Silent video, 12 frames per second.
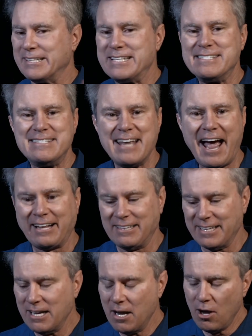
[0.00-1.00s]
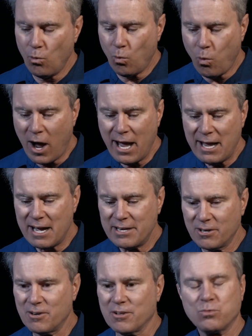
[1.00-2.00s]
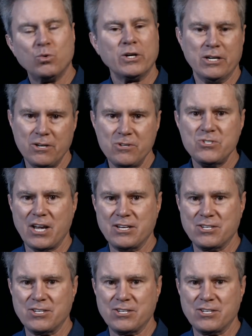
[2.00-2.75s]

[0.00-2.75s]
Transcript: Exactly. Why on earth would a news